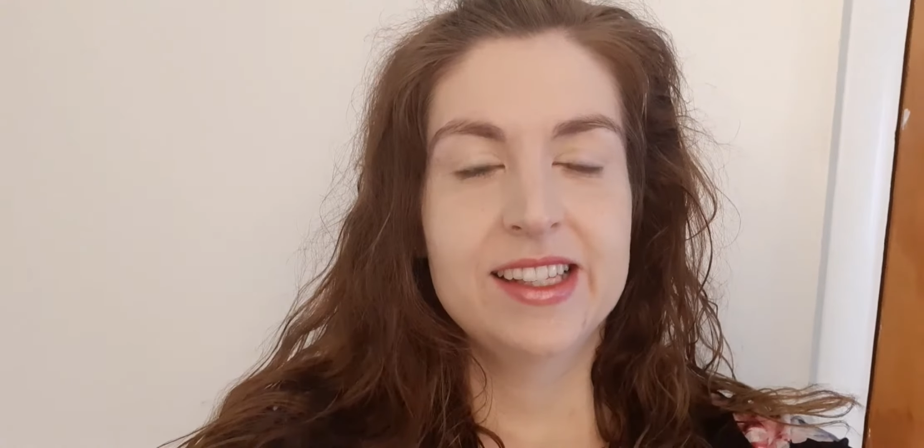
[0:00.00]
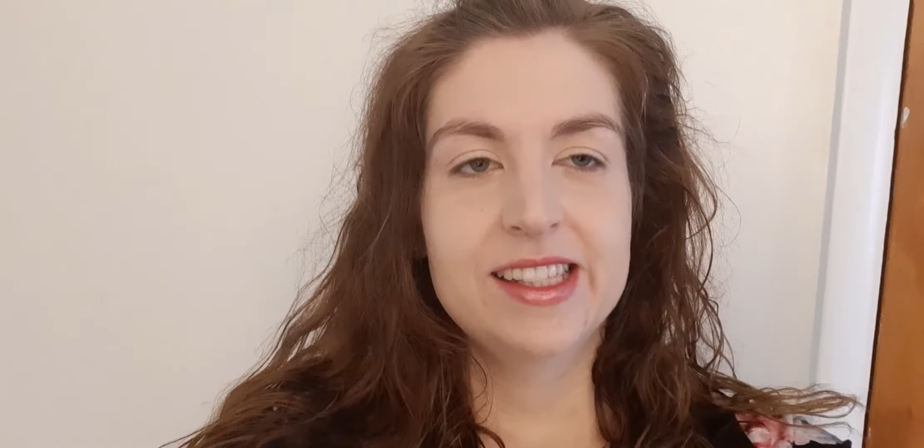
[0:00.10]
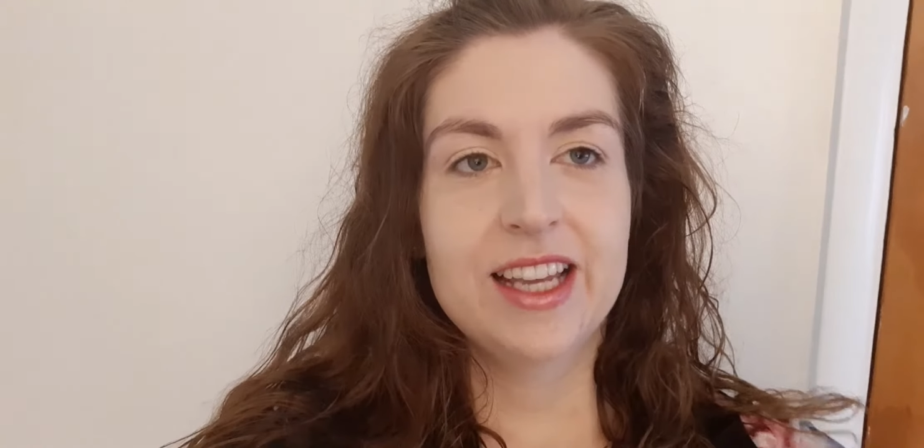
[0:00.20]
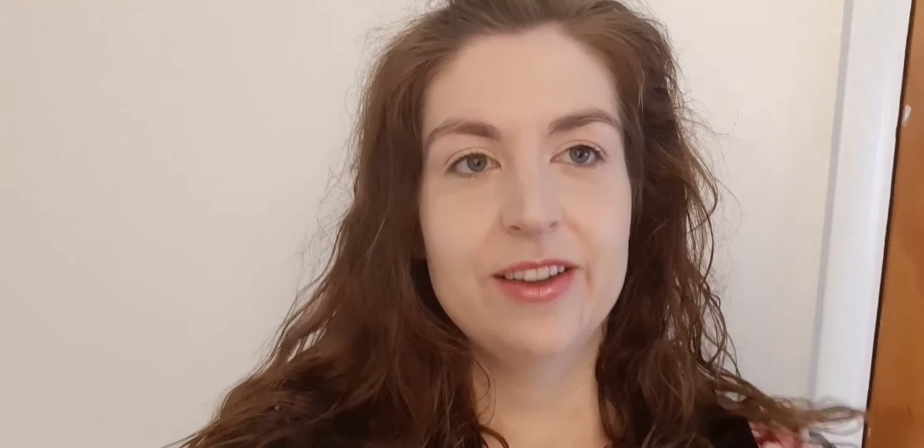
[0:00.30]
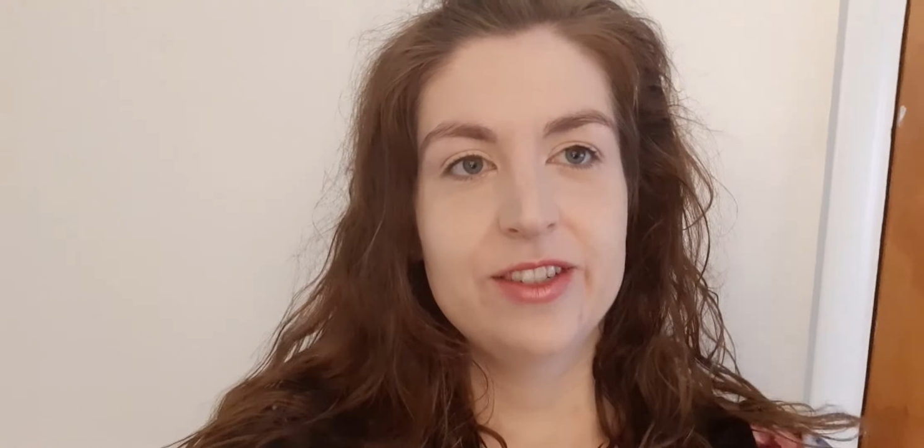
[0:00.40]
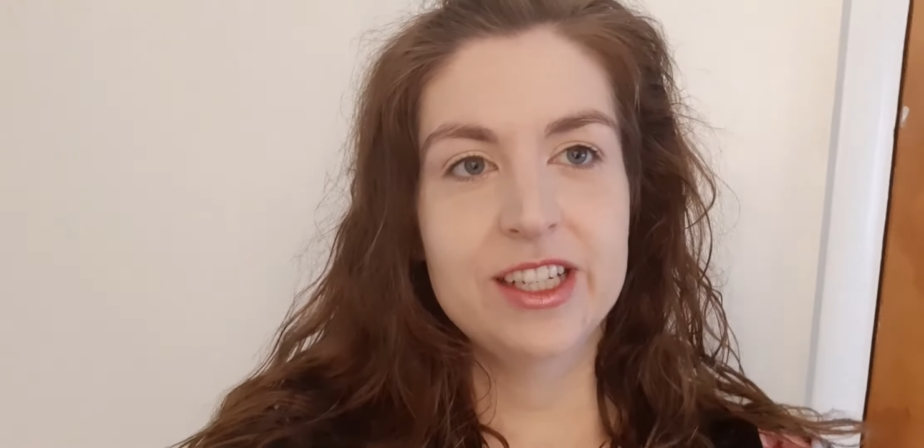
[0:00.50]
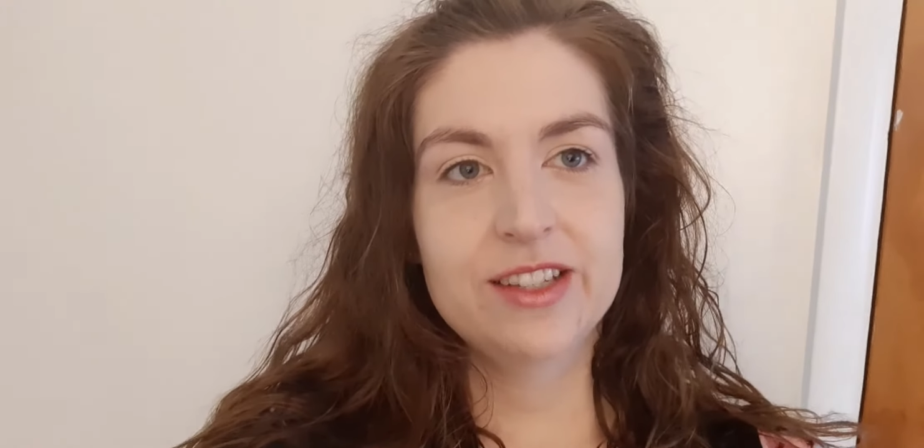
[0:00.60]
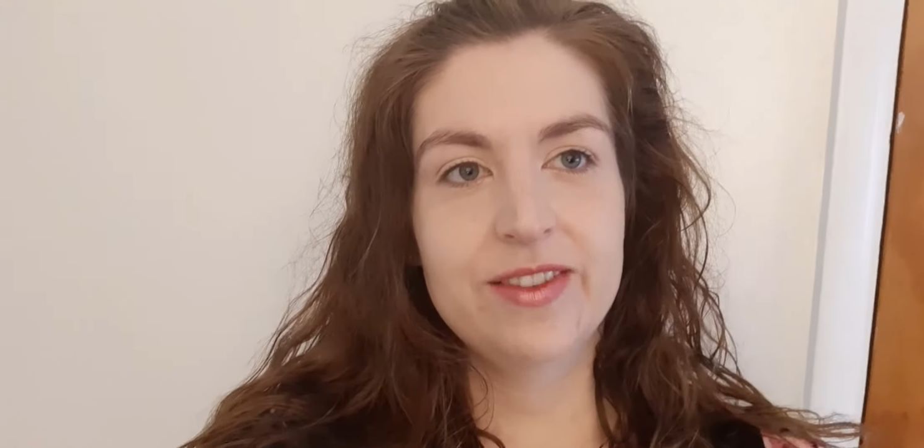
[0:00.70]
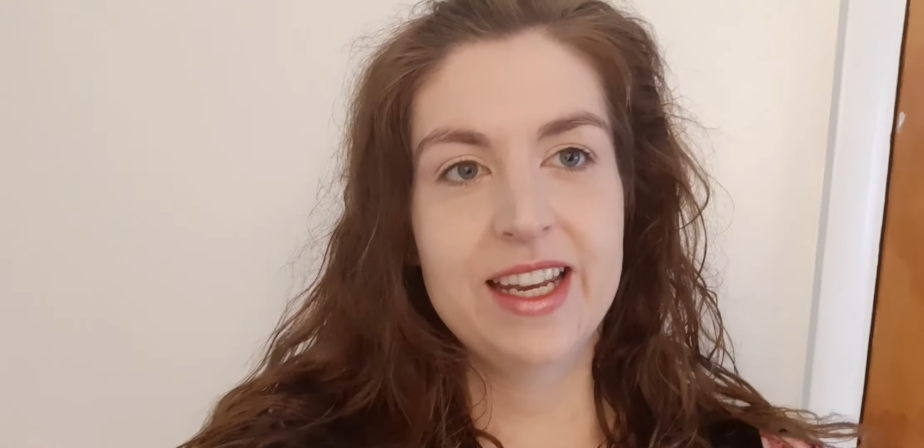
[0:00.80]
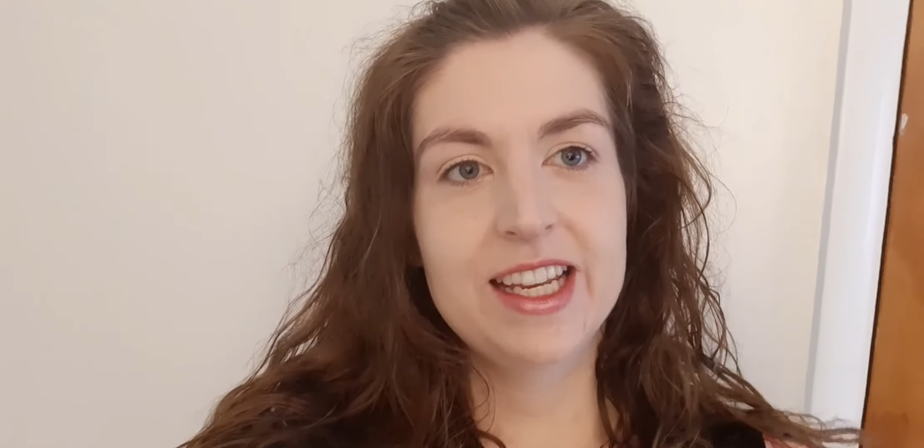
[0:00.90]
So I've just
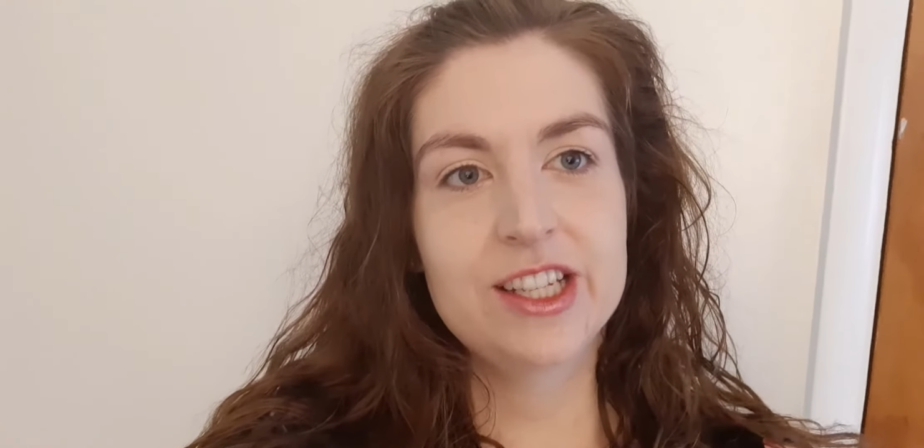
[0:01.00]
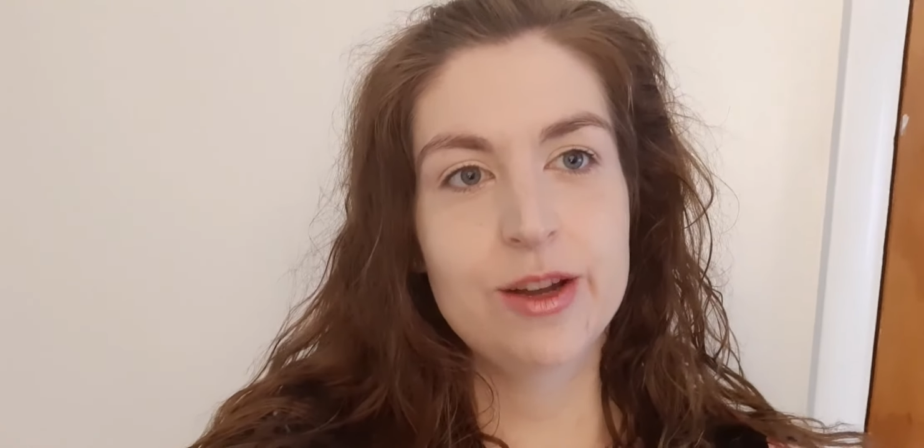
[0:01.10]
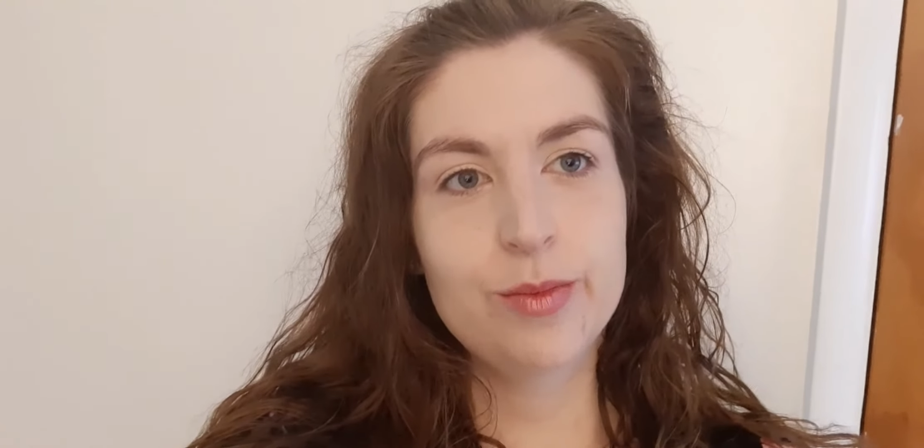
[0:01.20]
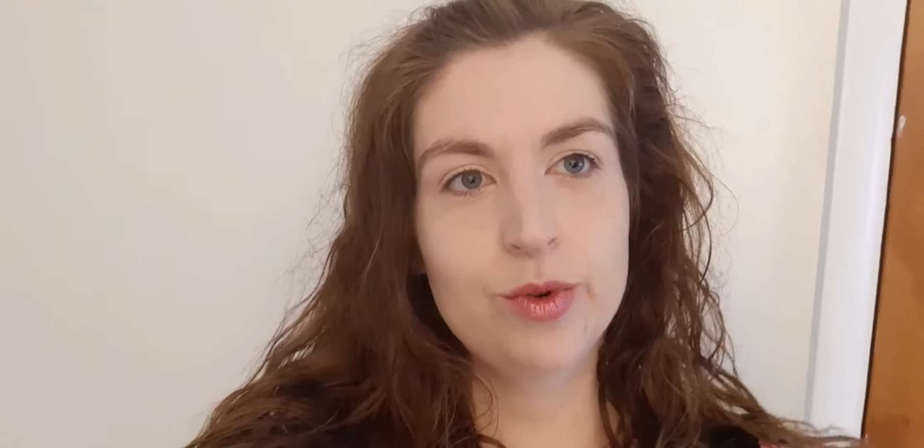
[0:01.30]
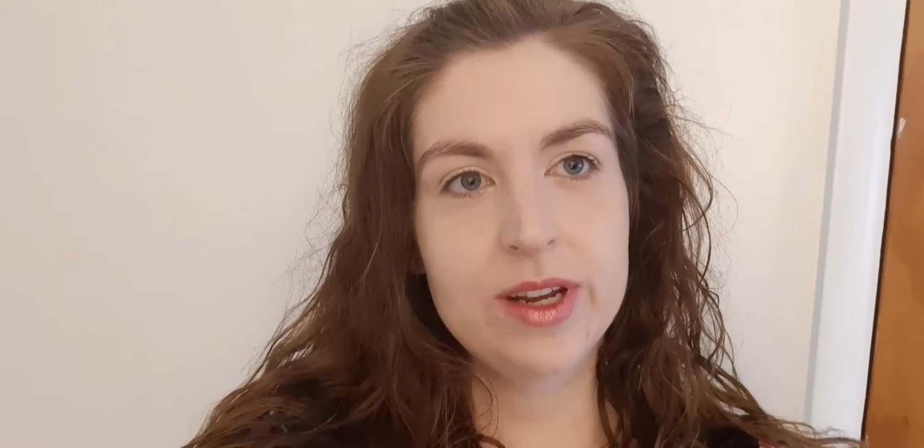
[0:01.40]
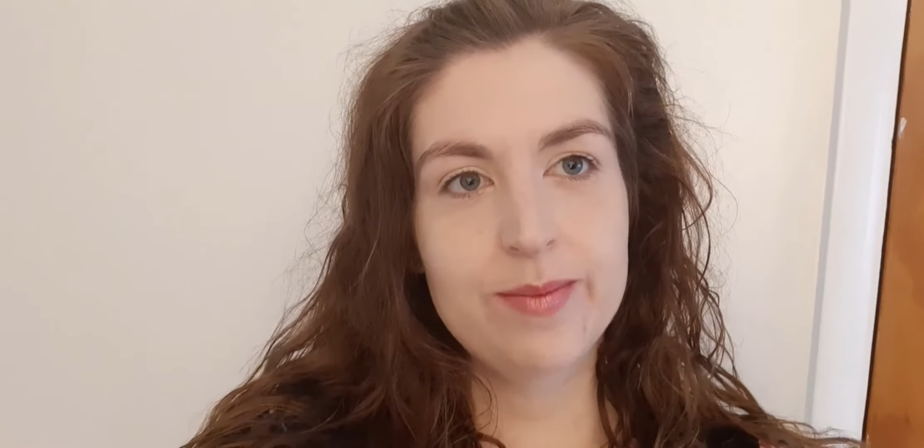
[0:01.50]
finished a morning